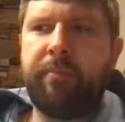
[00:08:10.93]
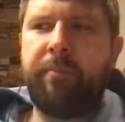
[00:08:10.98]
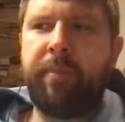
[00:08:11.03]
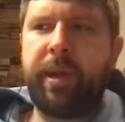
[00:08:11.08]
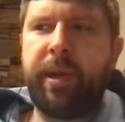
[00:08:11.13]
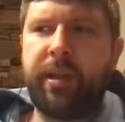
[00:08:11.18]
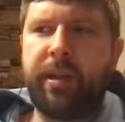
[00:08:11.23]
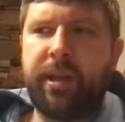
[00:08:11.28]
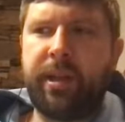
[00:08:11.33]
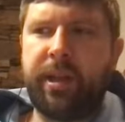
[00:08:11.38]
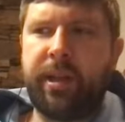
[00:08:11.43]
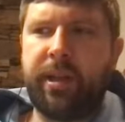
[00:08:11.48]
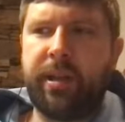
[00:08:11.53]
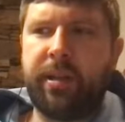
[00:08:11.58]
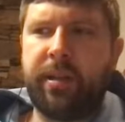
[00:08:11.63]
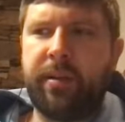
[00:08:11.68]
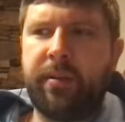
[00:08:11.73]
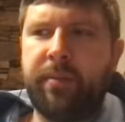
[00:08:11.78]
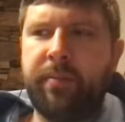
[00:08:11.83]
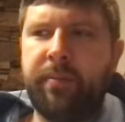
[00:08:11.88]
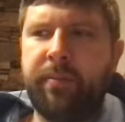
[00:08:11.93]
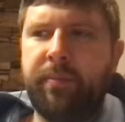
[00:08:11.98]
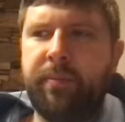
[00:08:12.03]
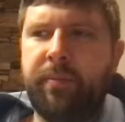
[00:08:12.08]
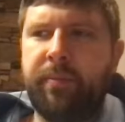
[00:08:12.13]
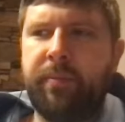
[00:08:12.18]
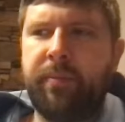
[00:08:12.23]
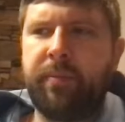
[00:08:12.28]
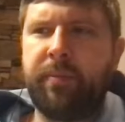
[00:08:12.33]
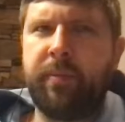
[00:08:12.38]
building,
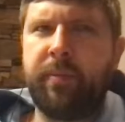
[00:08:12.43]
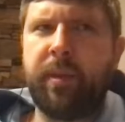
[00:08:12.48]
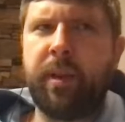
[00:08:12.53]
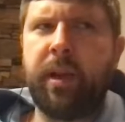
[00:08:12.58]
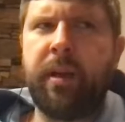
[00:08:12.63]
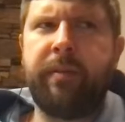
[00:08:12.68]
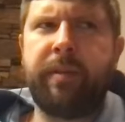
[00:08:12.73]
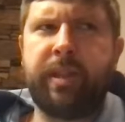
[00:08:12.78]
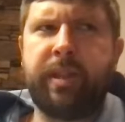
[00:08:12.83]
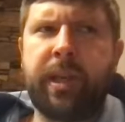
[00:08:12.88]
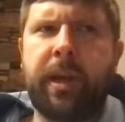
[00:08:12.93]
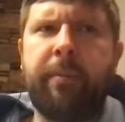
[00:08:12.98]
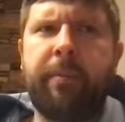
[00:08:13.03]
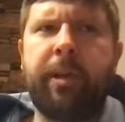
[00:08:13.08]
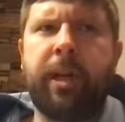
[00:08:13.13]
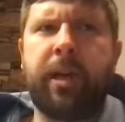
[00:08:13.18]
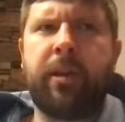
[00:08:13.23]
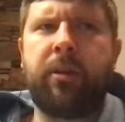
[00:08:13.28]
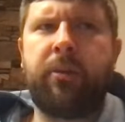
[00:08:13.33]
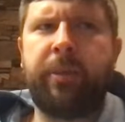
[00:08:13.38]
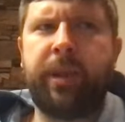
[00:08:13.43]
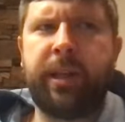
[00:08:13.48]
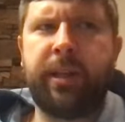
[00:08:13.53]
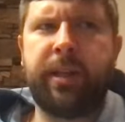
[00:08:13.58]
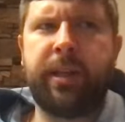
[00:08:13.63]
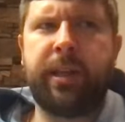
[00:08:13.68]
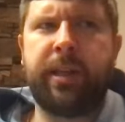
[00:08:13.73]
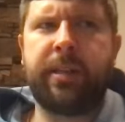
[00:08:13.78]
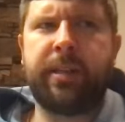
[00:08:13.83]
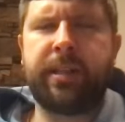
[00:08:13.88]
of the tabernacle
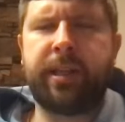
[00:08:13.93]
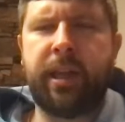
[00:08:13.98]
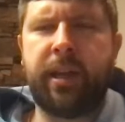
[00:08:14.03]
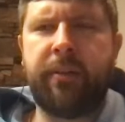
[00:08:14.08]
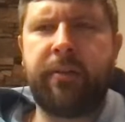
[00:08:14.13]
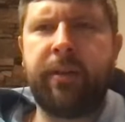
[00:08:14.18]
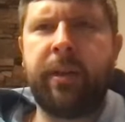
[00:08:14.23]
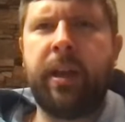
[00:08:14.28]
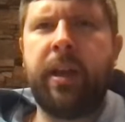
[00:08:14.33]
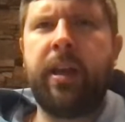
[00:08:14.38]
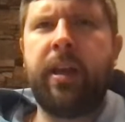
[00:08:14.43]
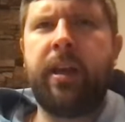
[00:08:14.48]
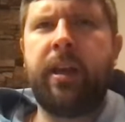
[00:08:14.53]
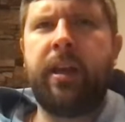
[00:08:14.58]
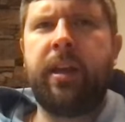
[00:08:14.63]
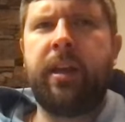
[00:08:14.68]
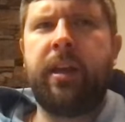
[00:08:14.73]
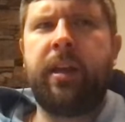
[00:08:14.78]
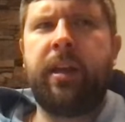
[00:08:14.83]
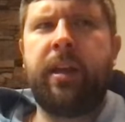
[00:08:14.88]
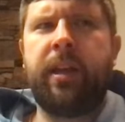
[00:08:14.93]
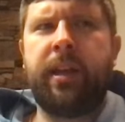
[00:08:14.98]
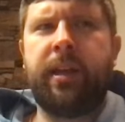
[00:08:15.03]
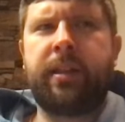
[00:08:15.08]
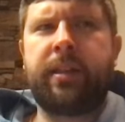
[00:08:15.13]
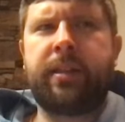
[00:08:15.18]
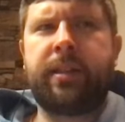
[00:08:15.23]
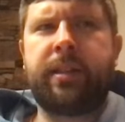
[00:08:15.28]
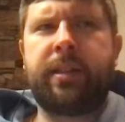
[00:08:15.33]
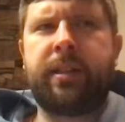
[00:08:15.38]
building itself,
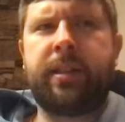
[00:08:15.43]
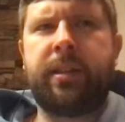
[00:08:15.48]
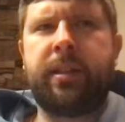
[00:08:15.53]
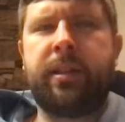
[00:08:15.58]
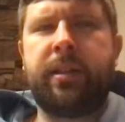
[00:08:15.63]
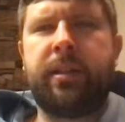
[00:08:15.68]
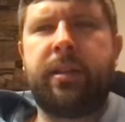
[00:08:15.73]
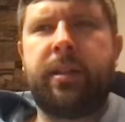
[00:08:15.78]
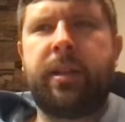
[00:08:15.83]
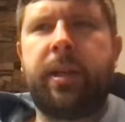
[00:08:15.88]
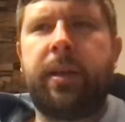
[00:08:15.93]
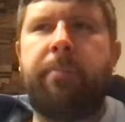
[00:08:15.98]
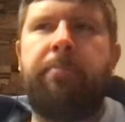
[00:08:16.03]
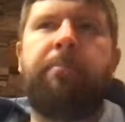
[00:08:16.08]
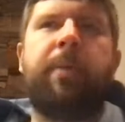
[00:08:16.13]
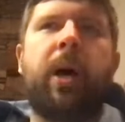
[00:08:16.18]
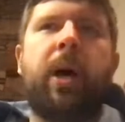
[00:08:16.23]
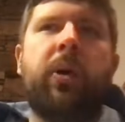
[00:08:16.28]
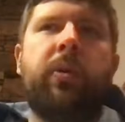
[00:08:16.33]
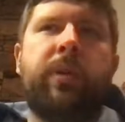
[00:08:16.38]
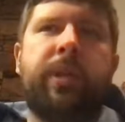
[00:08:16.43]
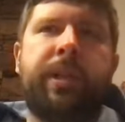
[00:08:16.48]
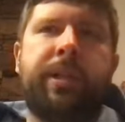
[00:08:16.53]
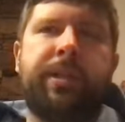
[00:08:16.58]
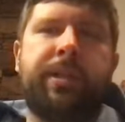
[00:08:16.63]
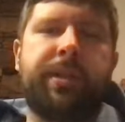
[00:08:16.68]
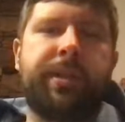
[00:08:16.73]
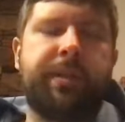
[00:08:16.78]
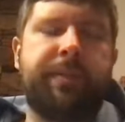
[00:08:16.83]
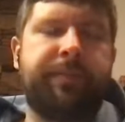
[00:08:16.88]
its
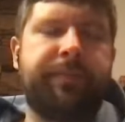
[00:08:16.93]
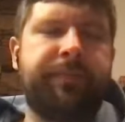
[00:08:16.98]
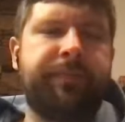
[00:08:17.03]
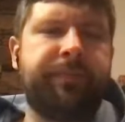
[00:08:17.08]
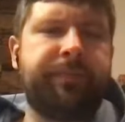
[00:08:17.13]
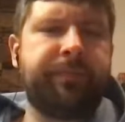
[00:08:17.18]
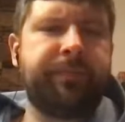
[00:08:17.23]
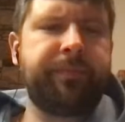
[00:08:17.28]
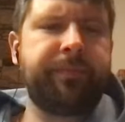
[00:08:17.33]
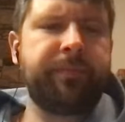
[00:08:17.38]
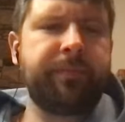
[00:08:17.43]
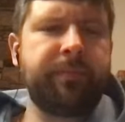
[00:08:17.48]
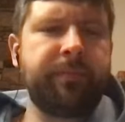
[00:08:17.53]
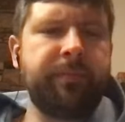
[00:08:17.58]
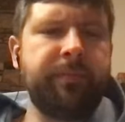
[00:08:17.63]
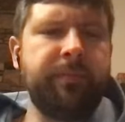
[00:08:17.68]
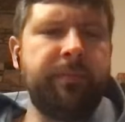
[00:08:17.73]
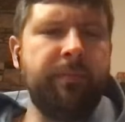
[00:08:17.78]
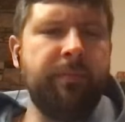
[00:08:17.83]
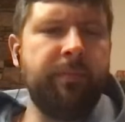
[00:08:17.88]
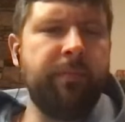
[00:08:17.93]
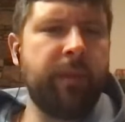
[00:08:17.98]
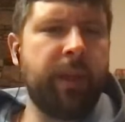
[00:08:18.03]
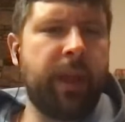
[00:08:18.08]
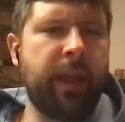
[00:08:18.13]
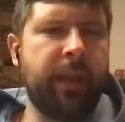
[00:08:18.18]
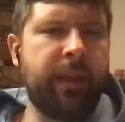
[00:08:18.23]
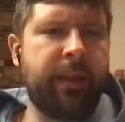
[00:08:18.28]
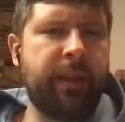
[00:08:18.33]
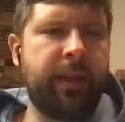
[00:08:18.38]
components,
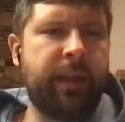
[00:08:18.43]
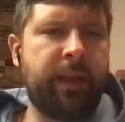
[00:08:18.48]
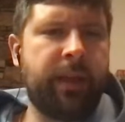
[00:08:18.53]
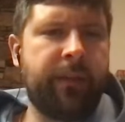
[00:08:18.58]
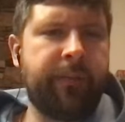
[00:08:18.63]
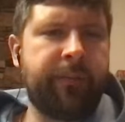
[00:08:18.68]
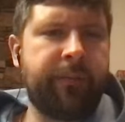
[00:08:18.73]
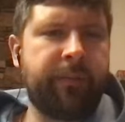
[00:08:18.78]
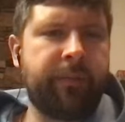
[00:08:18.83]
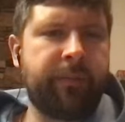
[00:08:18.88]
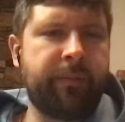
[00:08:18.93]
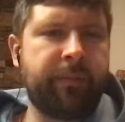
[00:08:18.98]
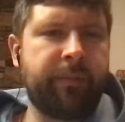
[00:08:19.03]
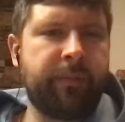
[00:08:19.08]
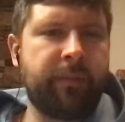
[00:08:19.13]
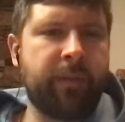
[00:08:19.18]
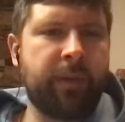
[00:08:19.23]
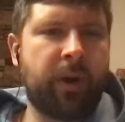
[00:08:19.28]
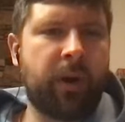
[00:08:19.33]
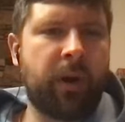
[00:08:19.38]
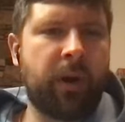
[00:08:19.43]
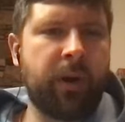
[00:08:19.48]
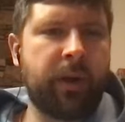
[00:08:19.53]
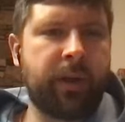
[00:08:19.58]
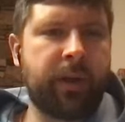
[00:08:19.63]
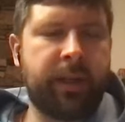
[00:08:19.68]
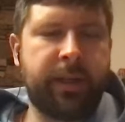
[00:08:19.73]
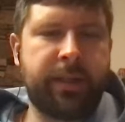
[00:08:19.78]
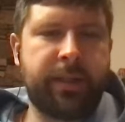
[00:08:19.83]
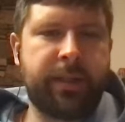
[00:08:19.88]
and the
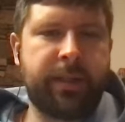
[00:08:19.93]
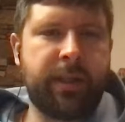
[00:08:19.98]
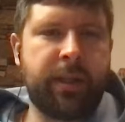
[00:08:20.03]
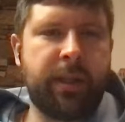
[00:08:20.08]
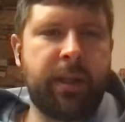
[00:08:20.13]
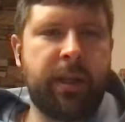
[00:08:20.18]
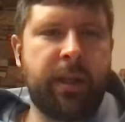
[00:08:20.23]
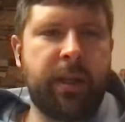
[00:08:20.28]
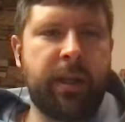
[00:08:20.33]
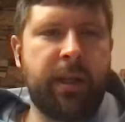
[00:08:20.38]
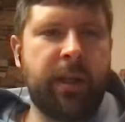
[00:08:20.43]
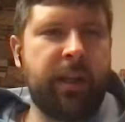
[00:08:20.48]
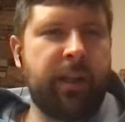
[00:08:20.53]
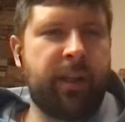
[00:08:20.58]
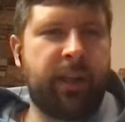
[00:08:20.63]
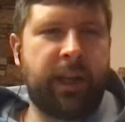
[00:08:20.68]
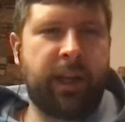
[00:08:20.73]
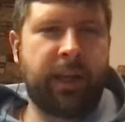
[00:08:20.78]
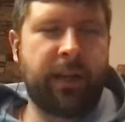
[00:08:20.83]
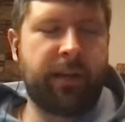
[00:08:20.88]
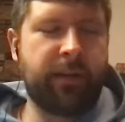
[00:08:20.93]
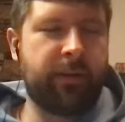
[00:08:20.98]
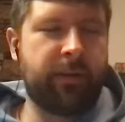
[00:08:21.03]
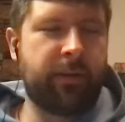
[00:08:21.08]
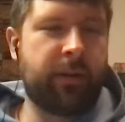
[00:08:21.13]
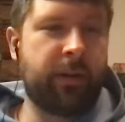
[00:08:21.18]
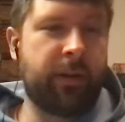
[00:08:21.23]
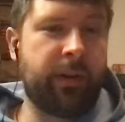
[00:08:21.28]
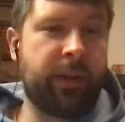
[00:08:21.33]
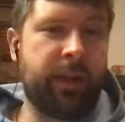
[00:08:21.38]
ark, and like
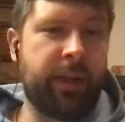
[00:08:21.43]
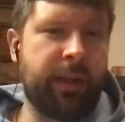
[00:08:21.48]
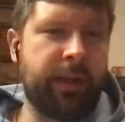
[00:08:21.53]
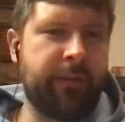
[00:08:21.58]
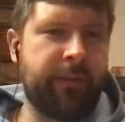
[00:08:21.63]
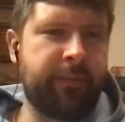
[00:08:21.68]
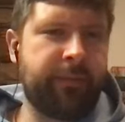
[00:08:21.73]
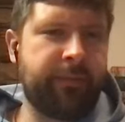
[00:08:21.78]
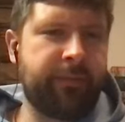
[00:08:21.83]
all the